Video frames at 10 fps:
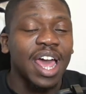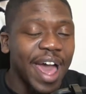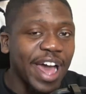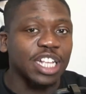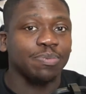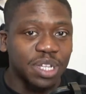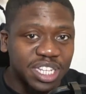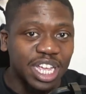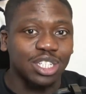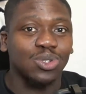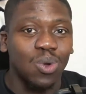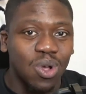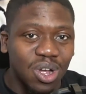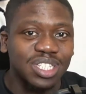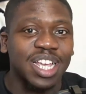as potential
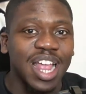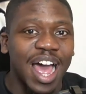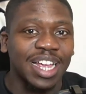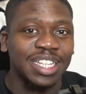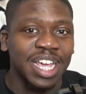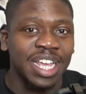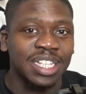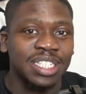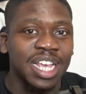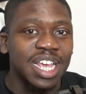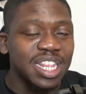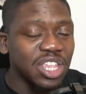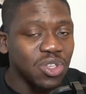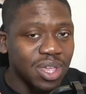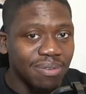content ideas that
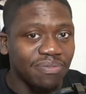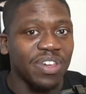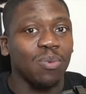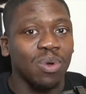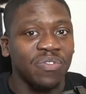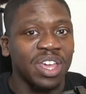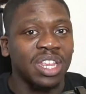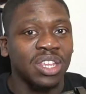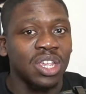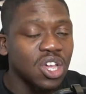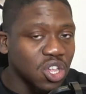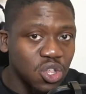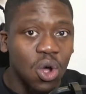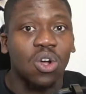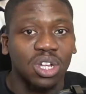you can fit within
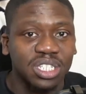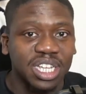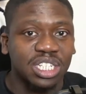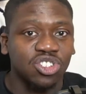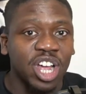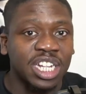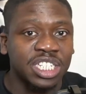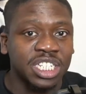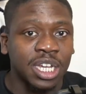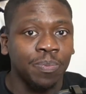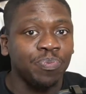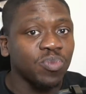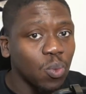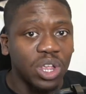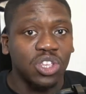your content strategy
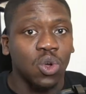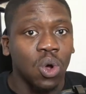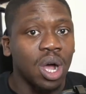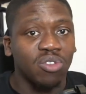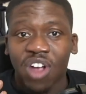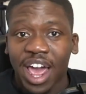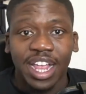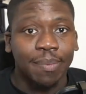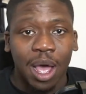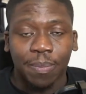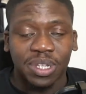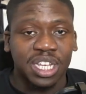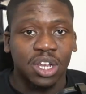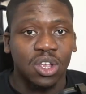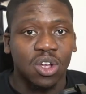when you are writing about
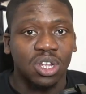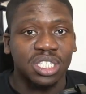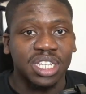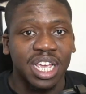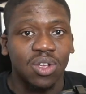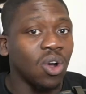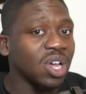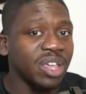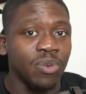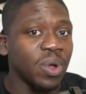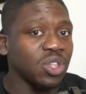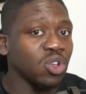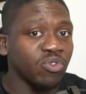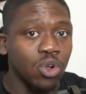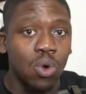particular content or even when you're
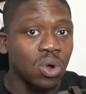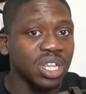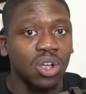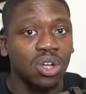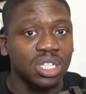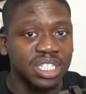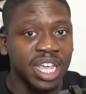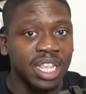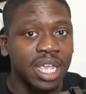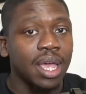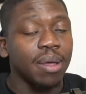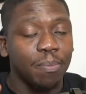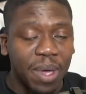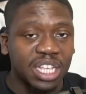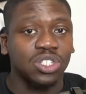recording content
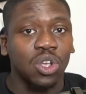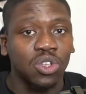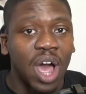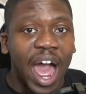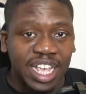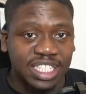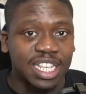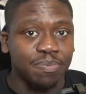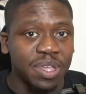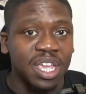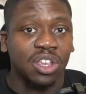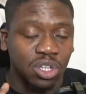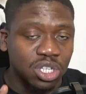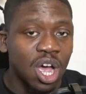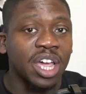based on your ICP and your
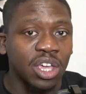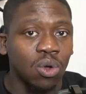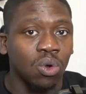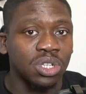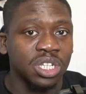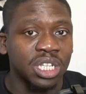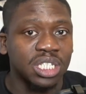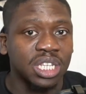target audience